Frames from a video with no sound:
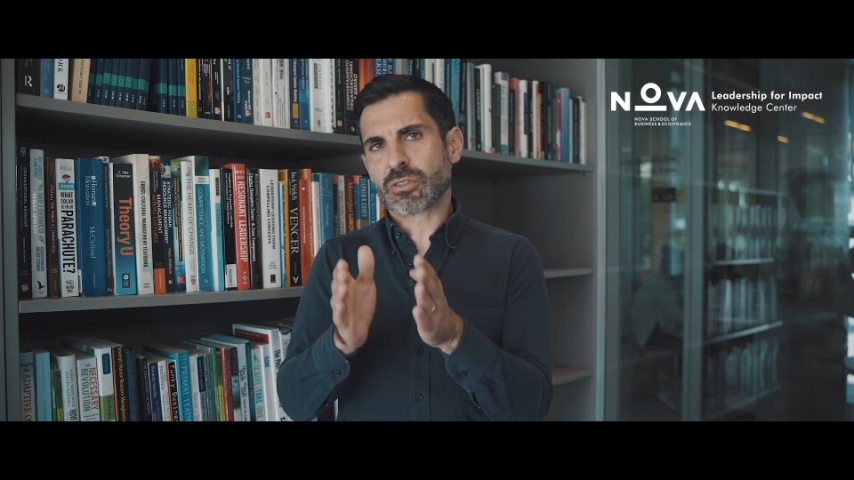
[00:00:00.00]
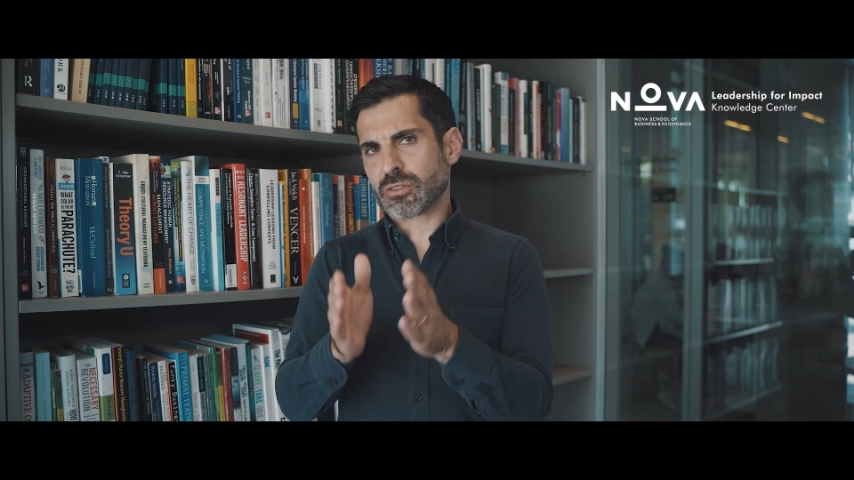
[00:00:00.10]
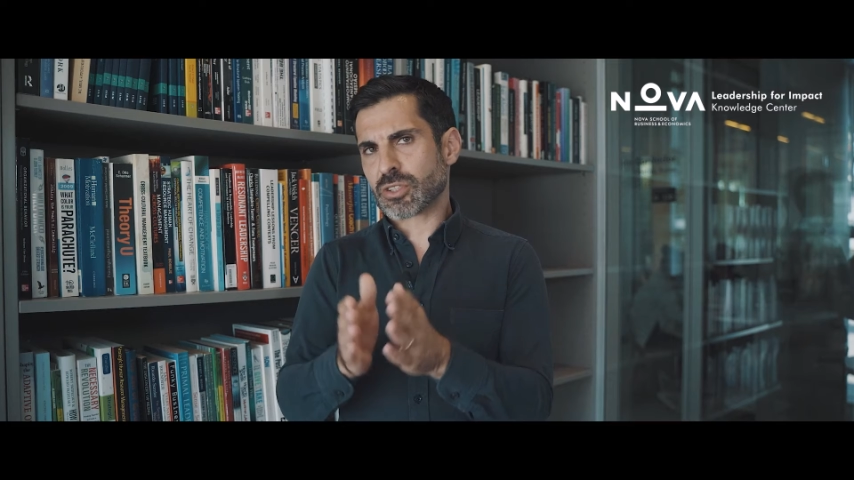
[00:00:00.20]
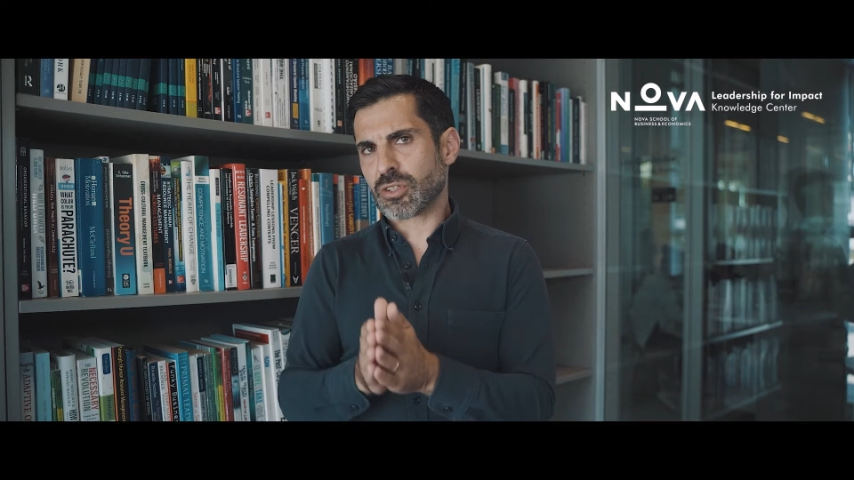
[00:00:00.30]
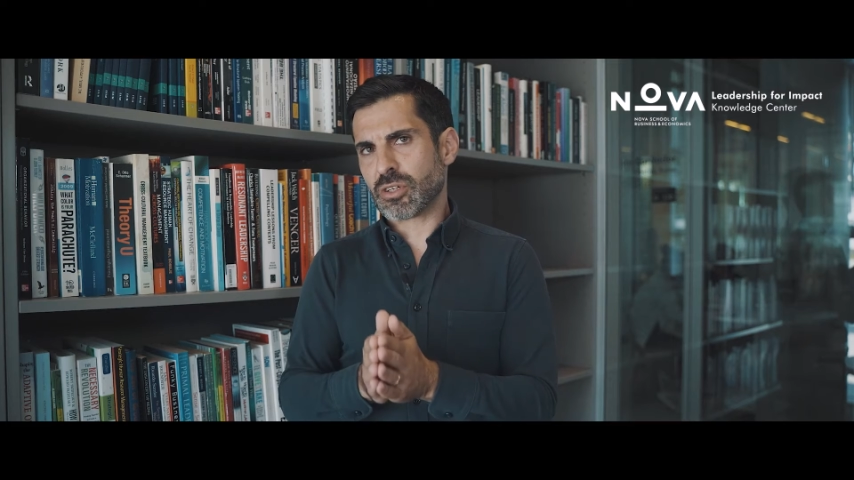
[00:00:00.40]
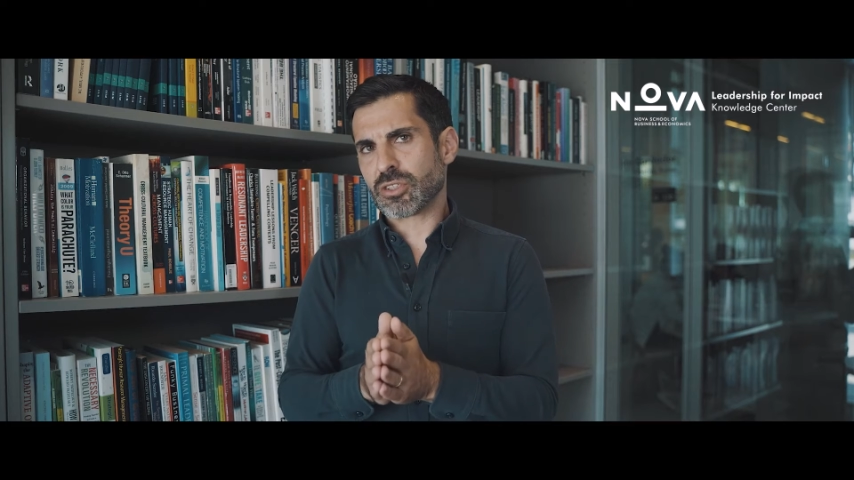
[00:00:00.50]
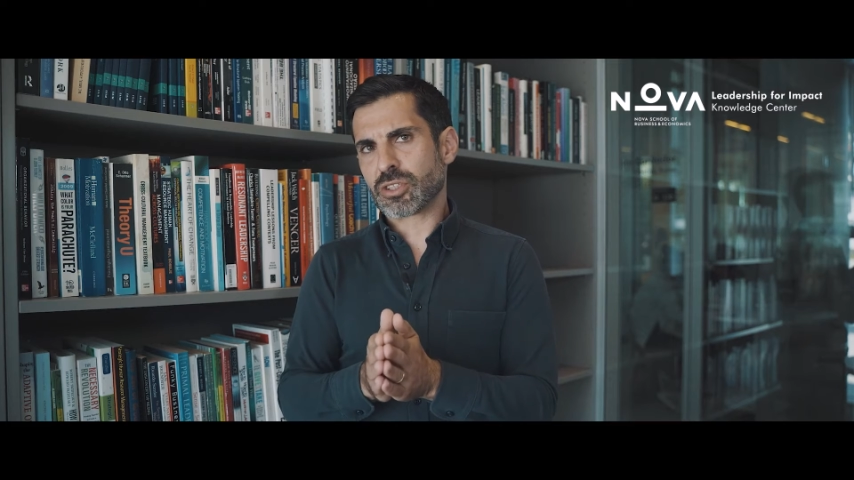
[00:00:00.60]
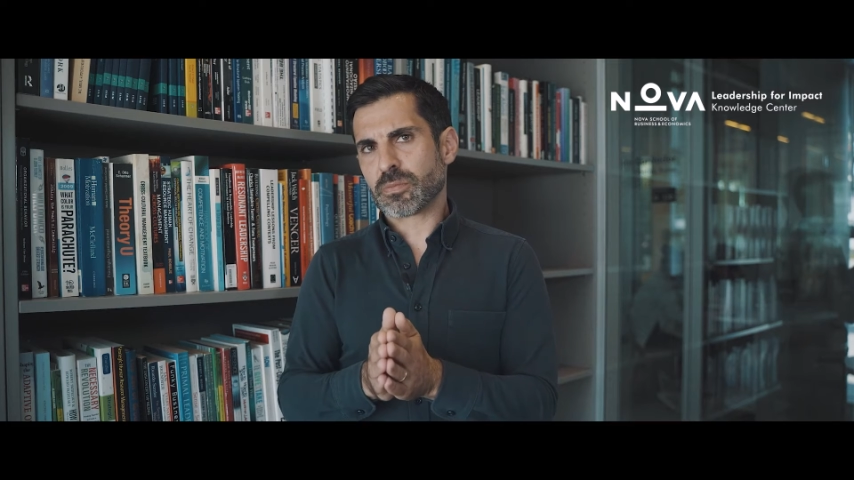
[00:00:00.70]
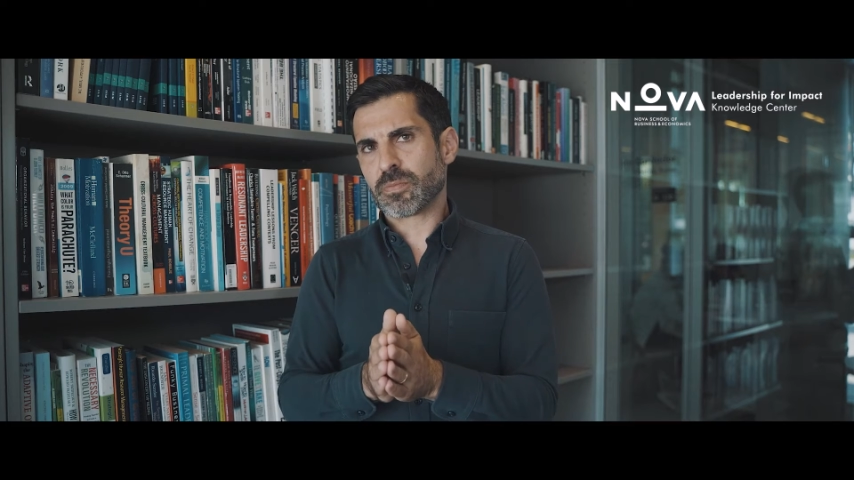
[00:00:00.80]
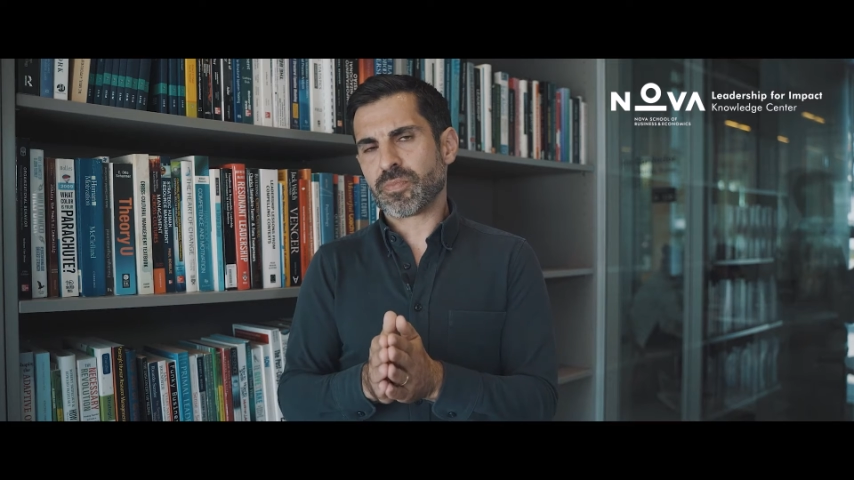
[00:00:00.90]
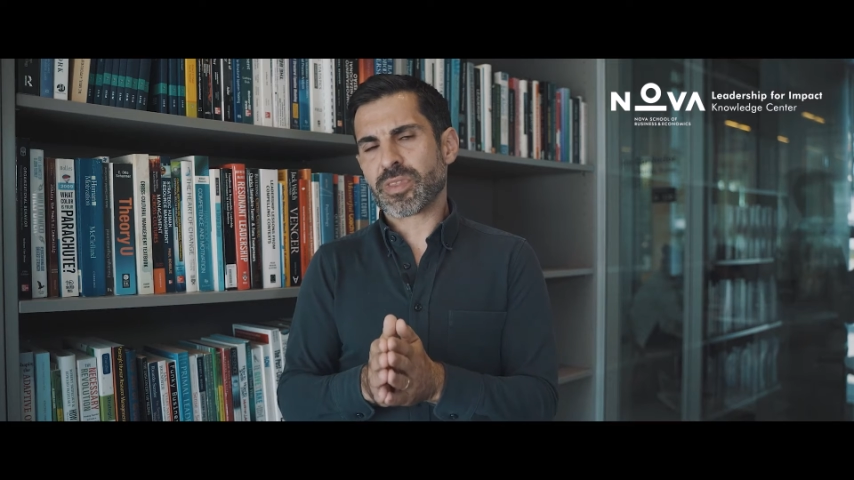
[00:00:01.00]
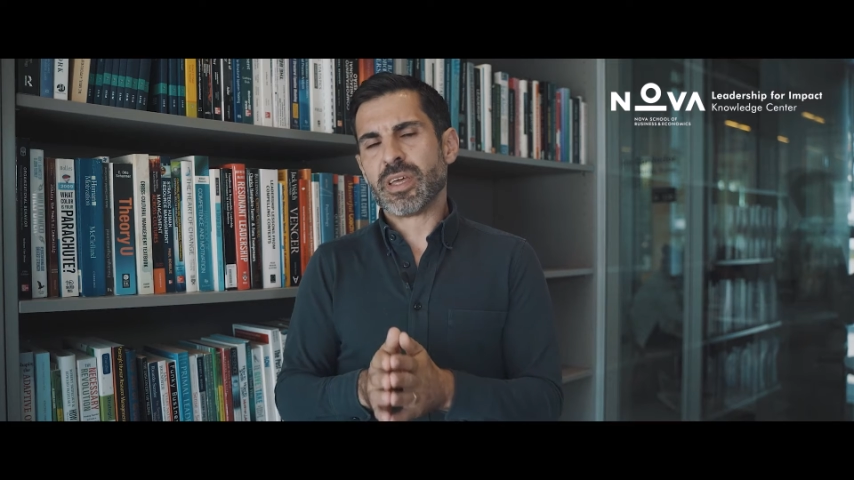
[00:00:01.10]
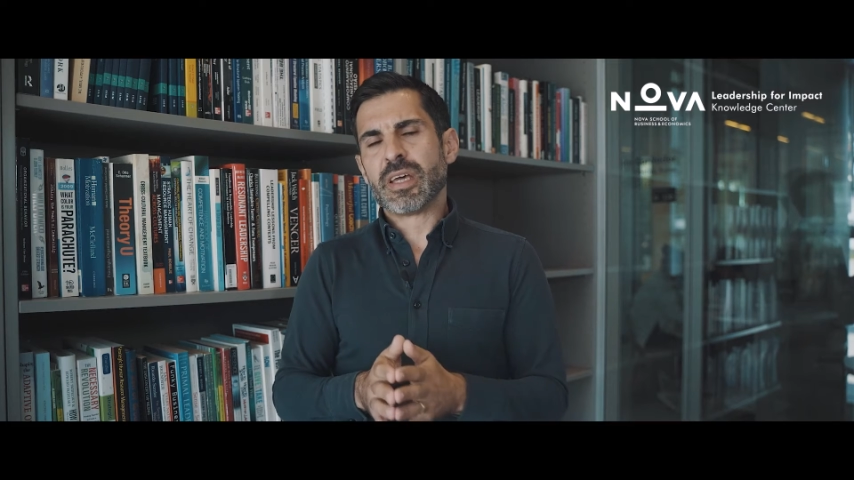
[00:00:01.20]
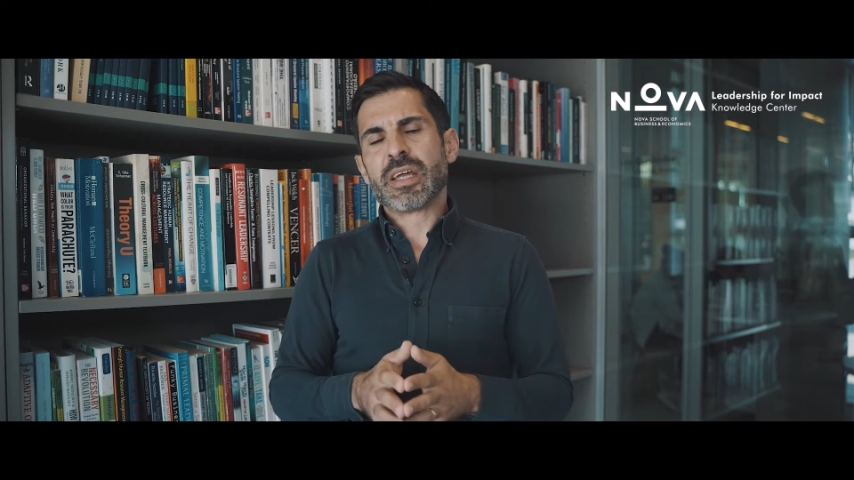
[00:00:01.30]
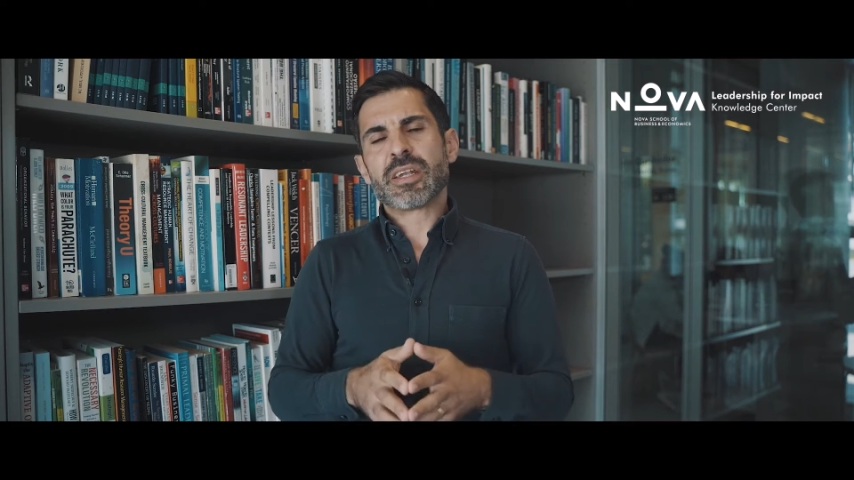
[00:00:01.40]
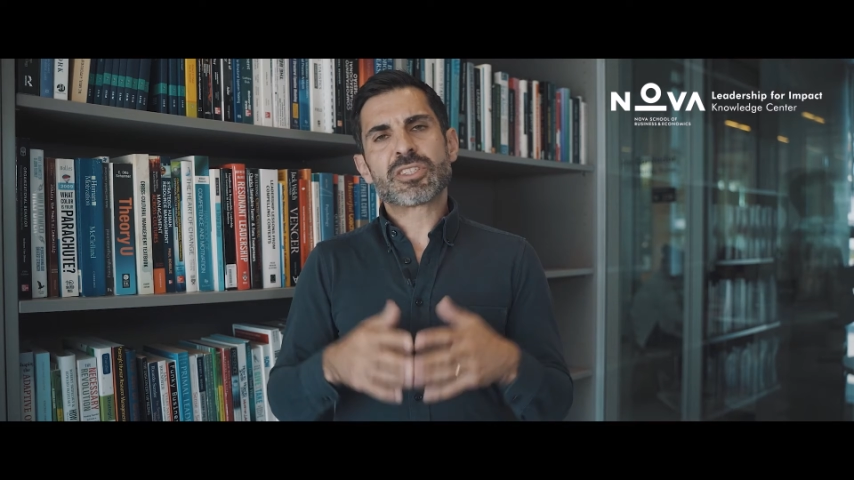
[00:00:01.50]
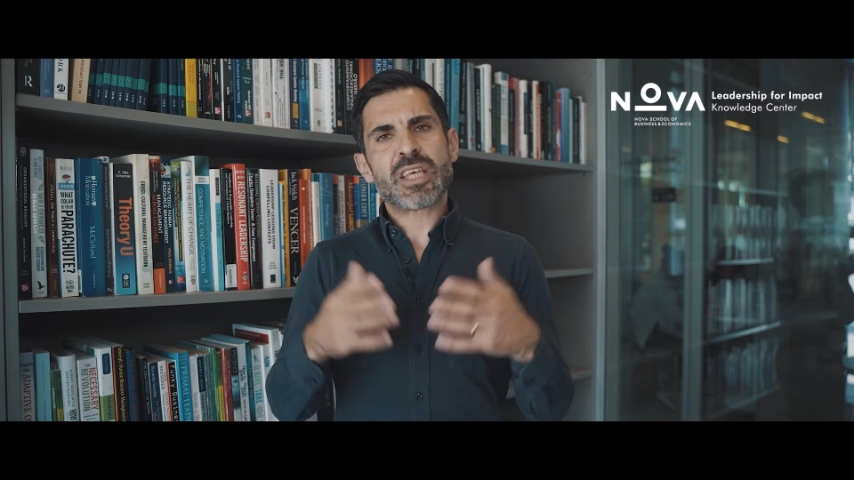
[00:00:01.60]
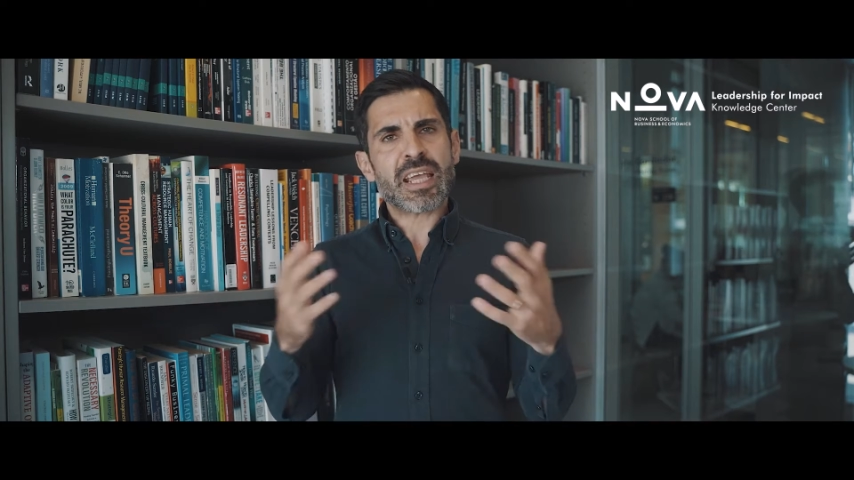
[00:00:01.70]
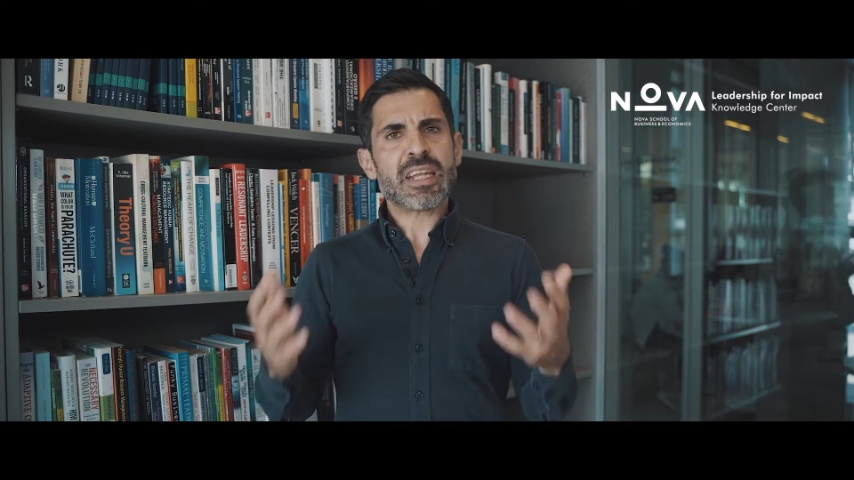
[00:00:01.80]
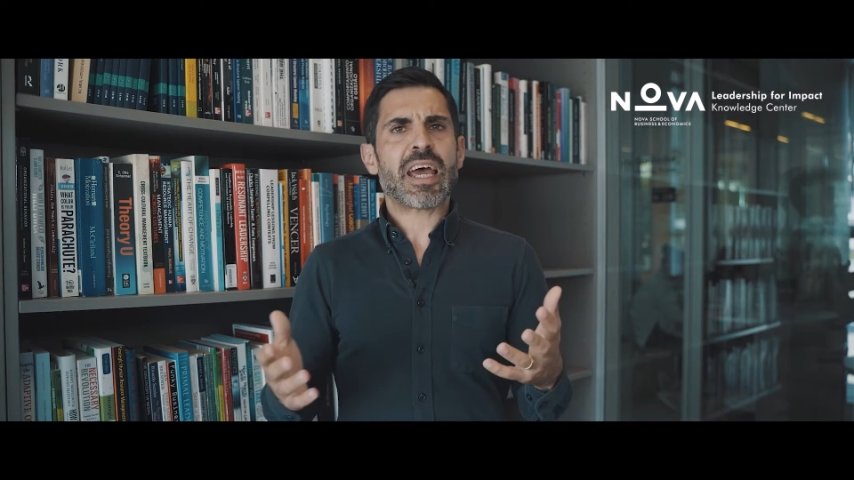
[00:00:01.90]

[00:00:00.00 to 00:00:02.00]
concerns. The second